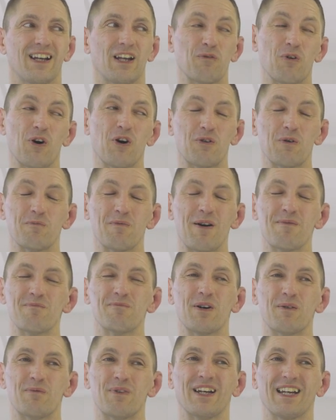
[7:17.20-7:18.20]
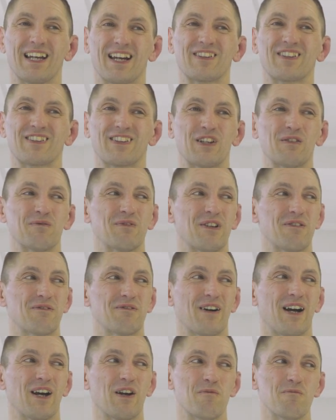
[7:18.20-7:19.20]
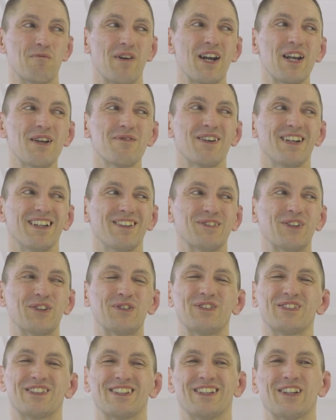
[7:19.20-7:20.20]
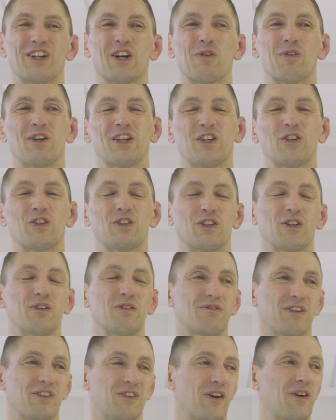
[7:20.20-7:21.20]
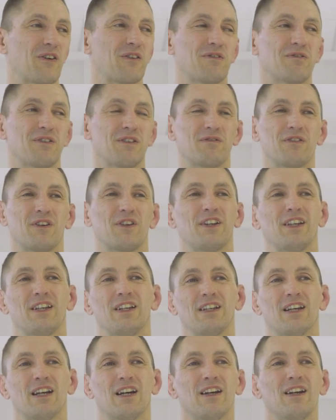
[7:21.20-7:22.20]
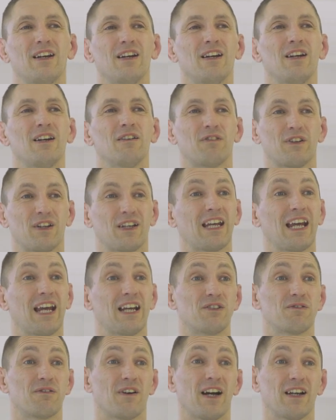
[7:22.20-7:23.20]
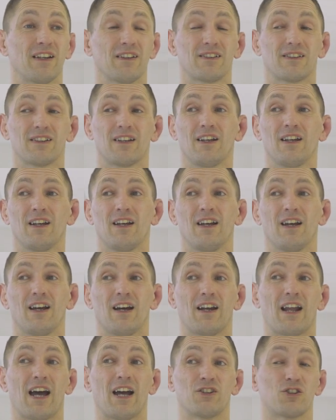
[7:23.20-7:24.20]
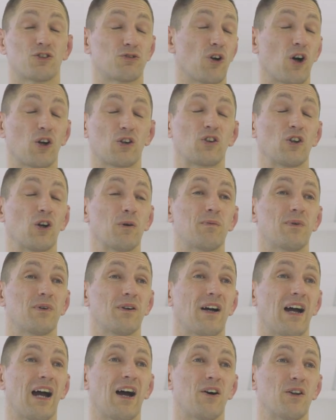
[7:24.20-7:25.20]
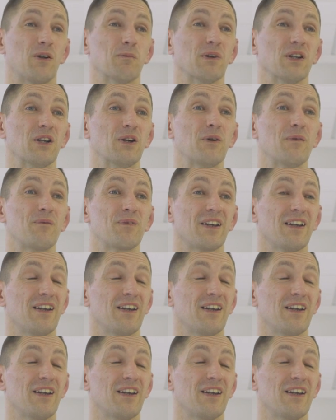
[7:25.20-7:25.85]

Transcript: He won't remember, but he has seen me fight many, many moons ago when he used to do photography for the, uh, for the cage fights. And I just rocked up out of the blue.